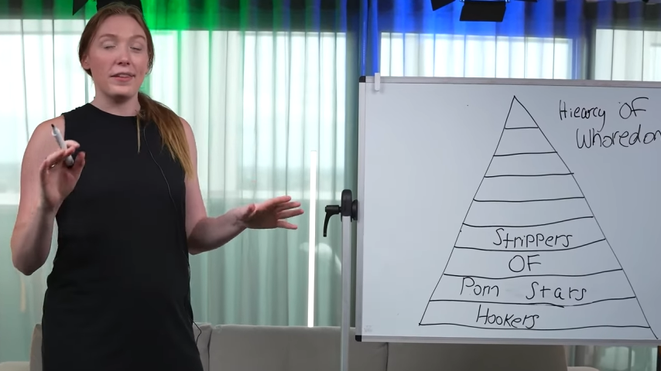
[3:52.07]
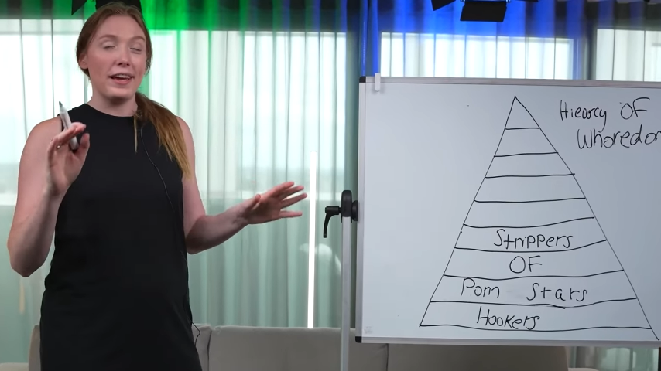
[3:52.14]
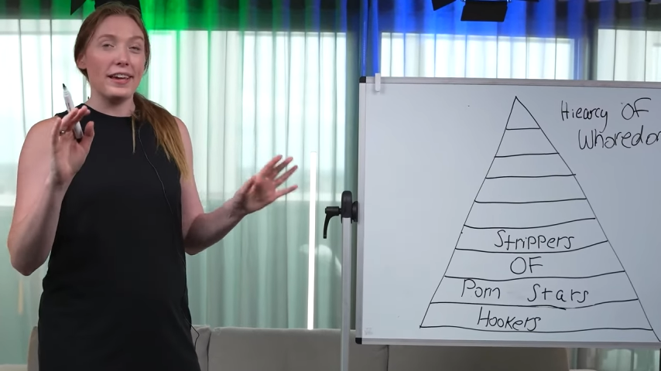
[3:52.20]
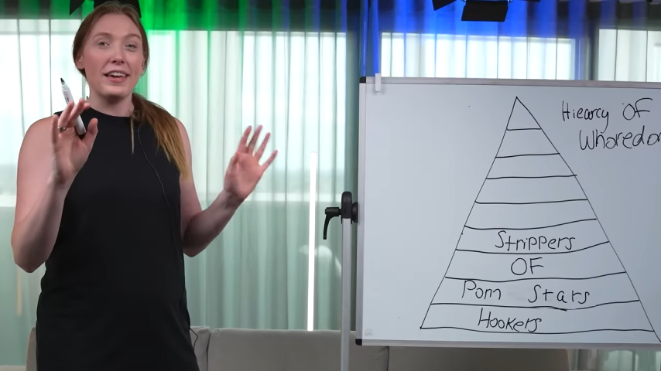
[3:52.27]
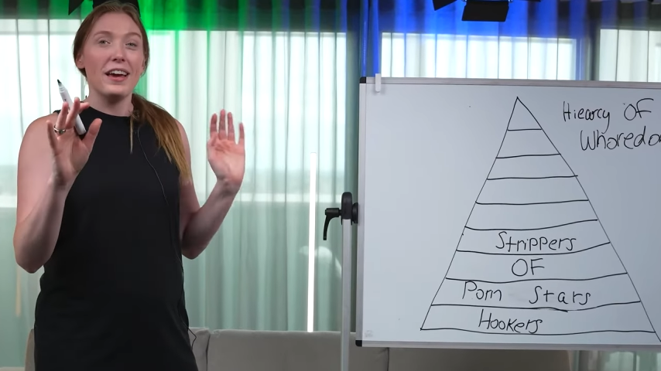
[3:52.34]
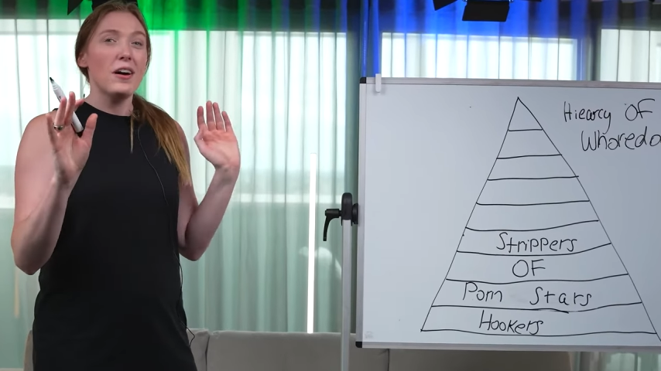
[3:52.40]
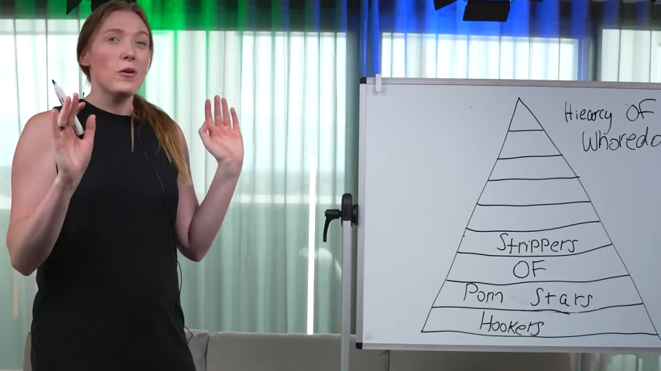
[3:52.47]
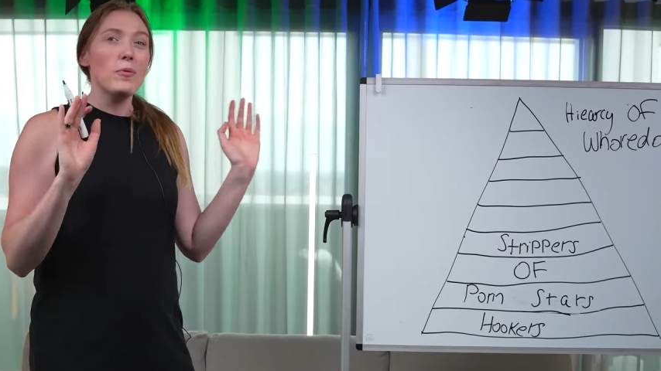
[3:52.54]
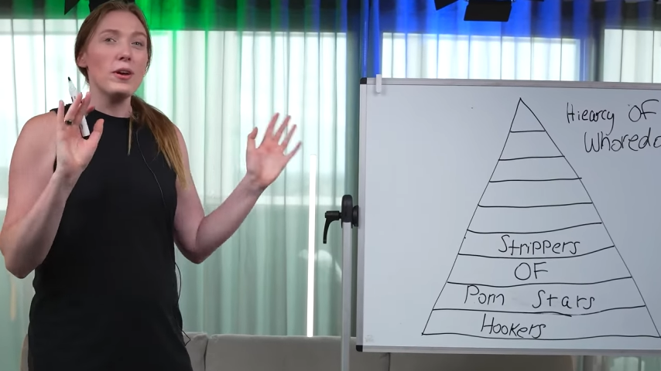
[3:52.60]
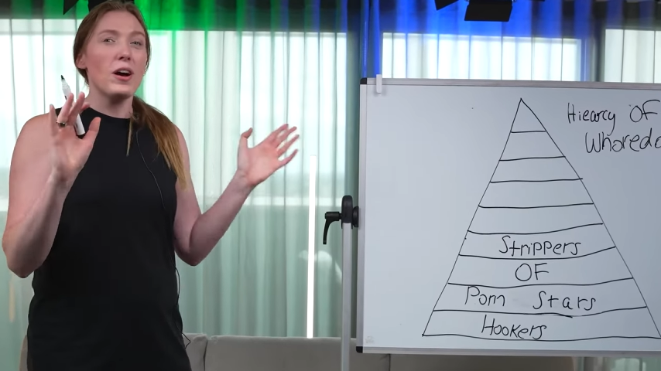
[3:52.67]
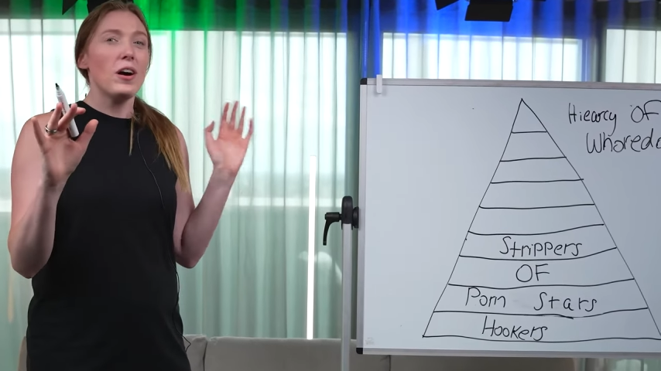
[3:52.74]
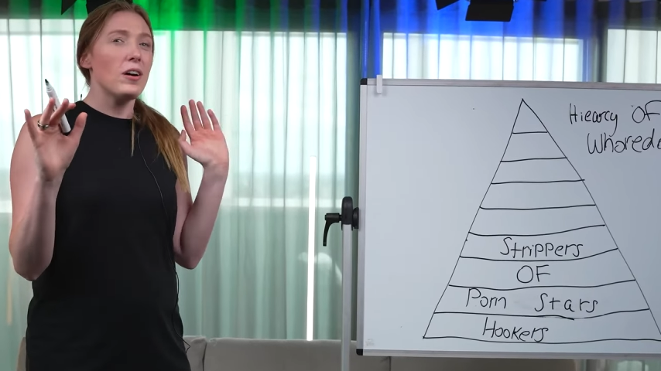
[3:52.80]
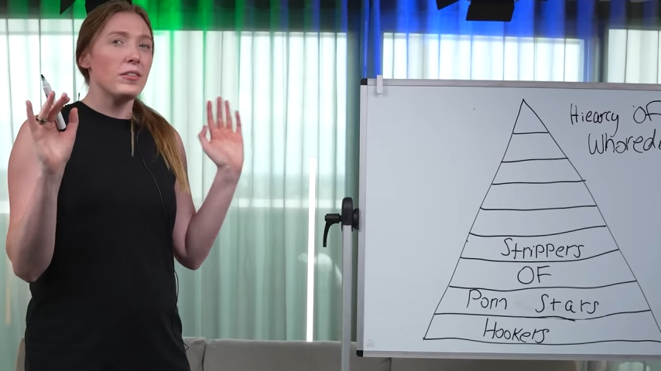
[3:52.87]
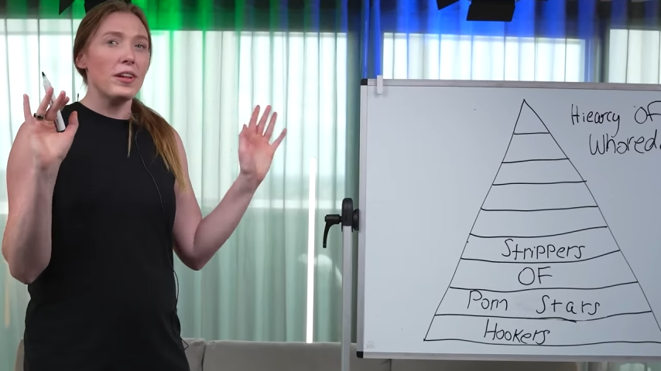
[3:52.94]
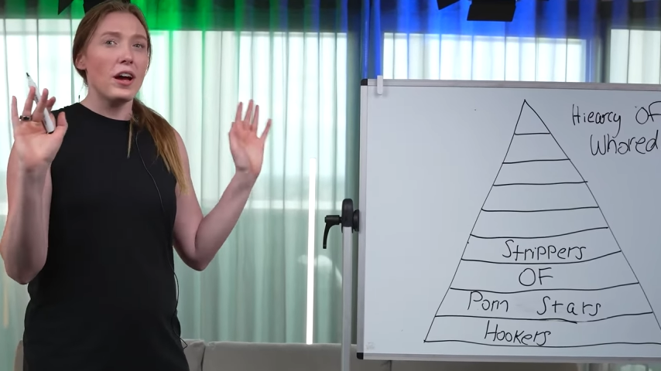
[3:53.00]
Like, we
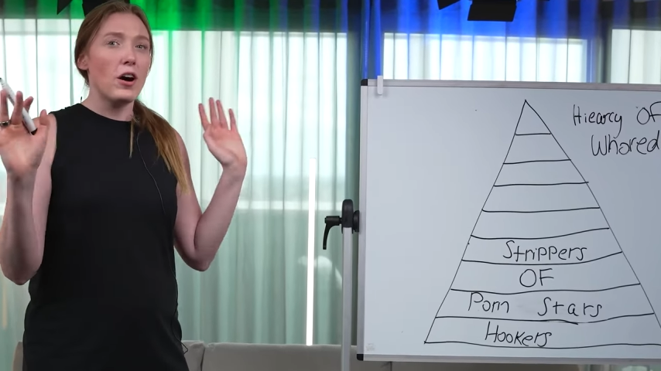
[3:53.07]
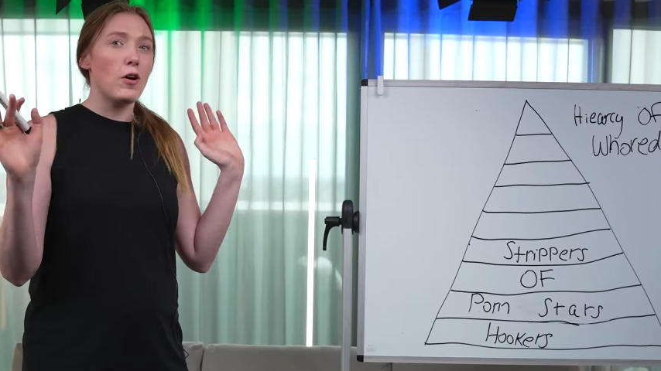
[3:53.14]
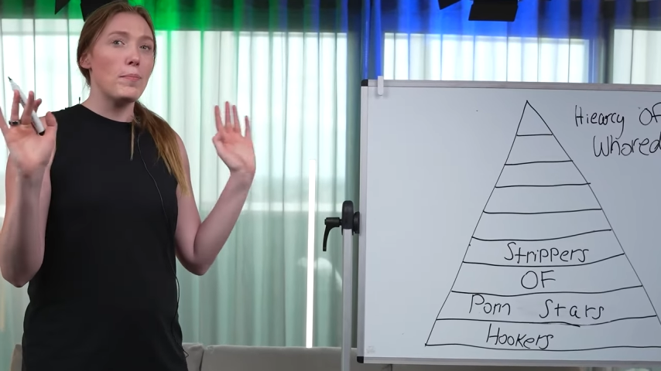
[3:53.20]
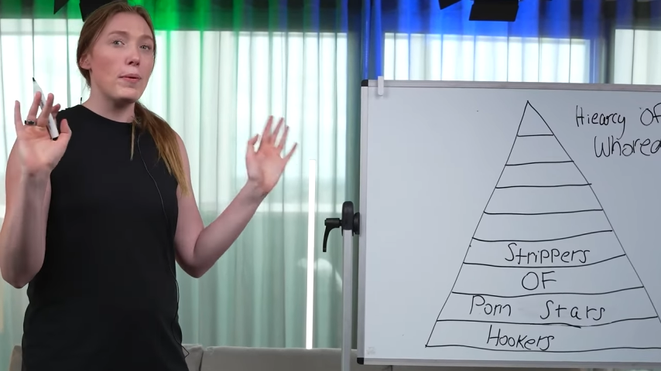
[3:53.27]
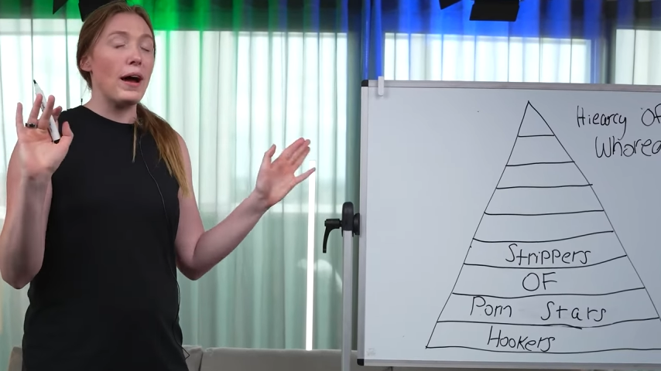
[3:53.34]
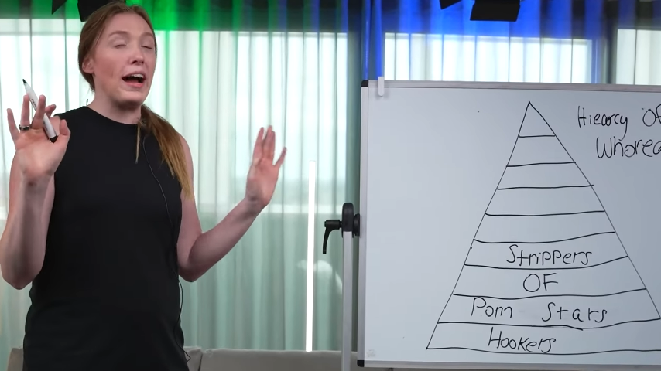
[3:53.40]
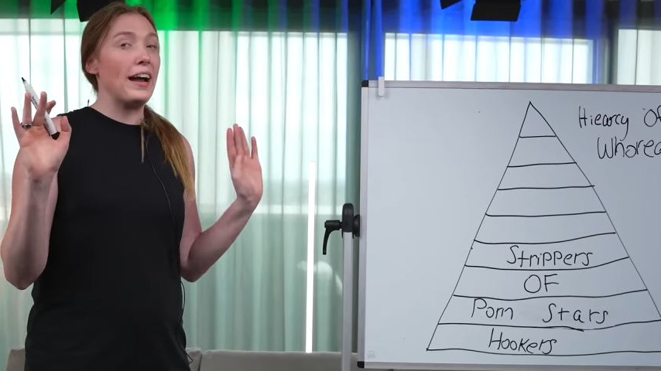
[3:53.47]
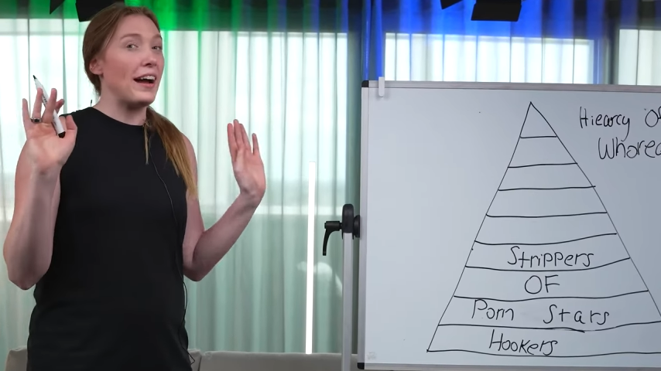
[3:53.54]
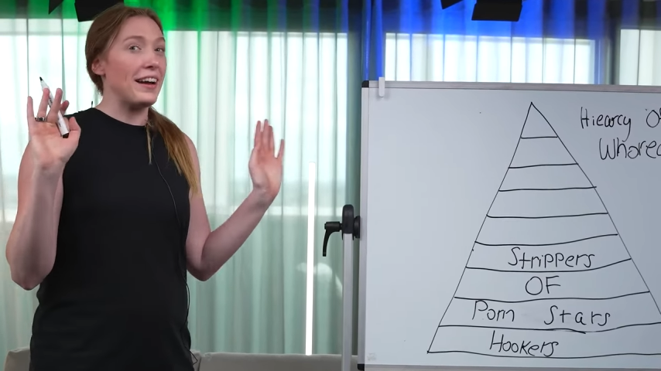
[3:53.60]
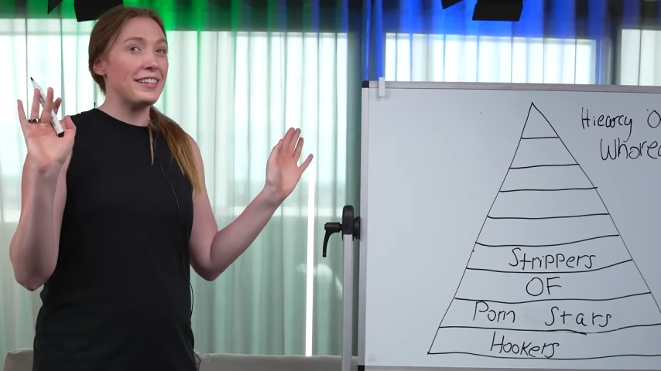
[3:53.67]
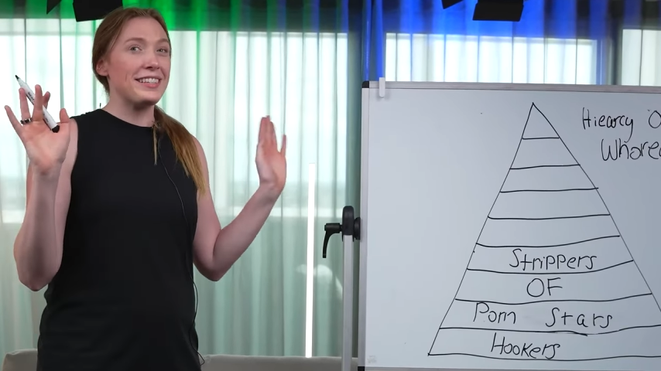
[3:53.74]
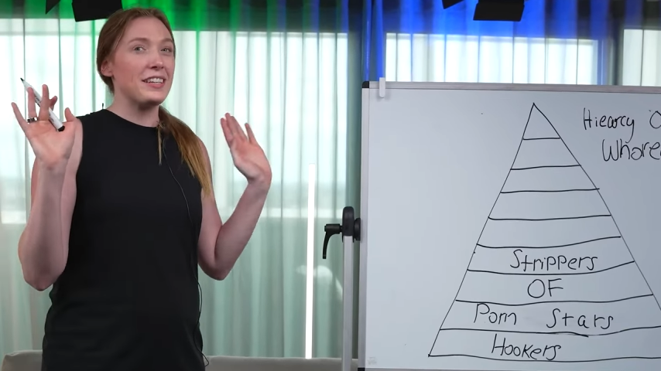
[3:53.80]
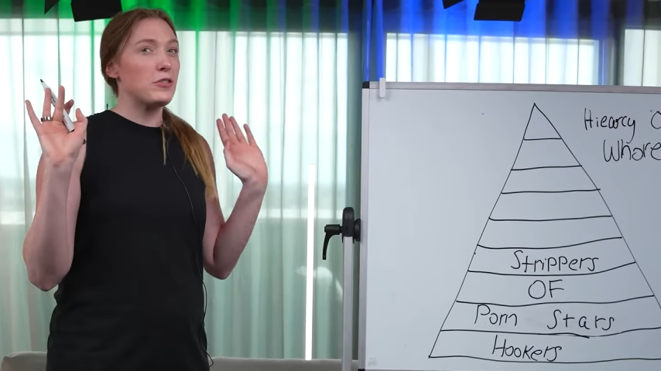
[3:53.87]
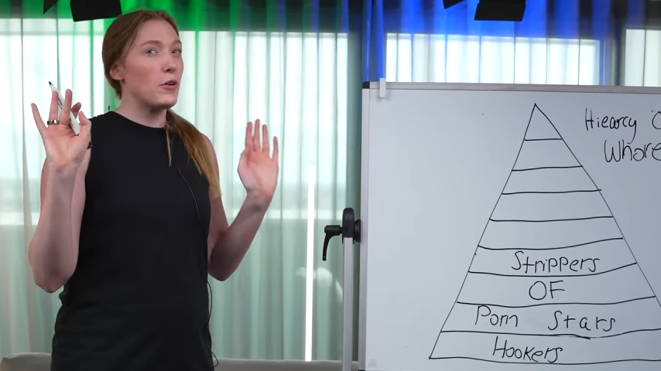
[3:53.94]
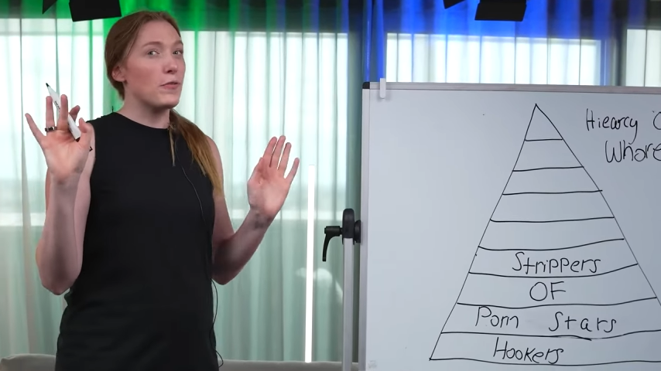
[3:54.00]
all know, but I
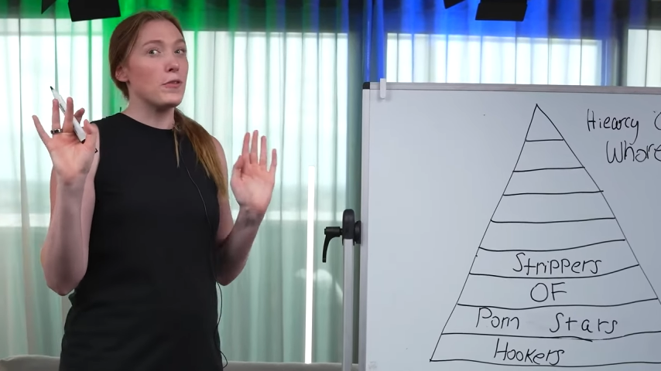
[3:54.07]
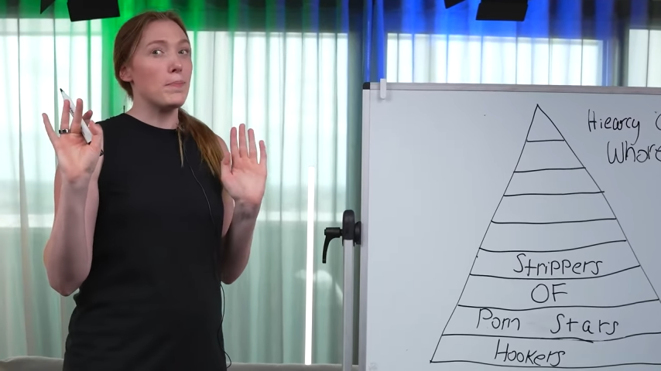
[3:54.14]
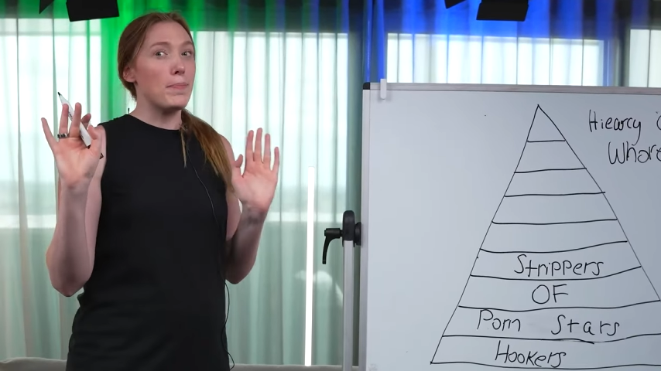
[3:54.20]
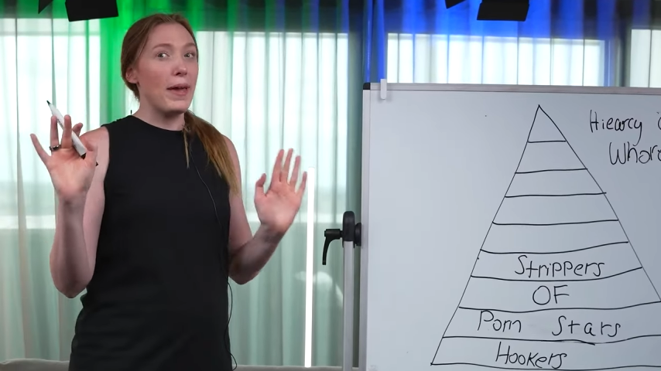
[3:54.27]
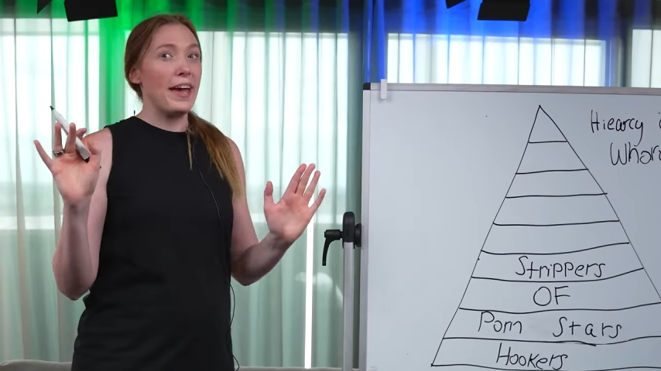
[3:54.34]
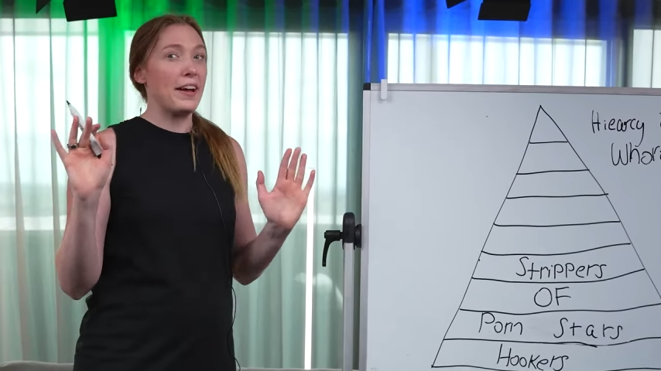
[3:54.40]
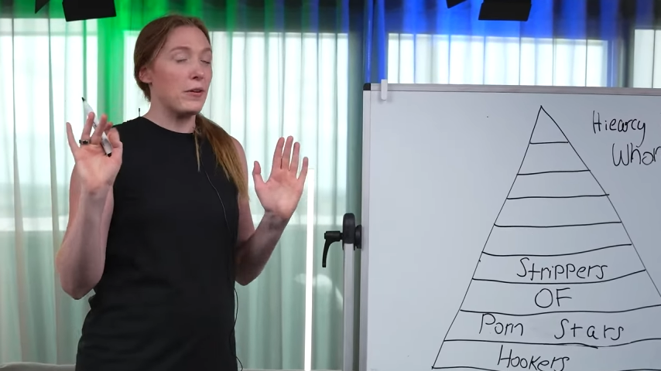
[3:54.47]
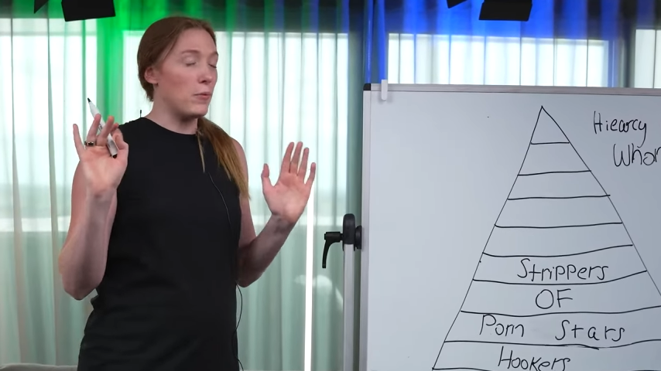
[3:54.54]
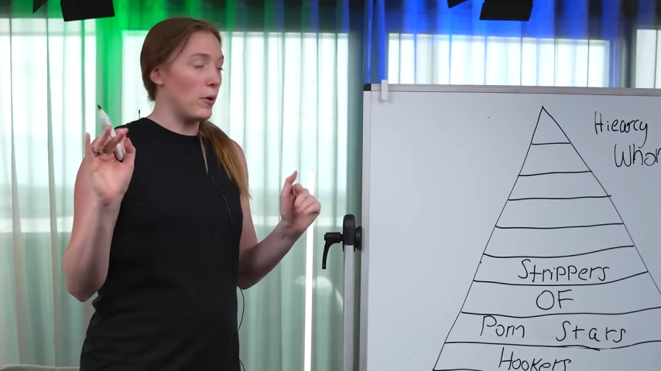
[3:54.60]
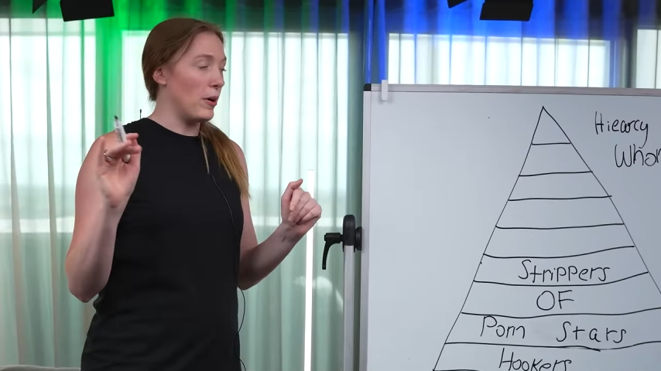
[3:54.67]
said you have to pick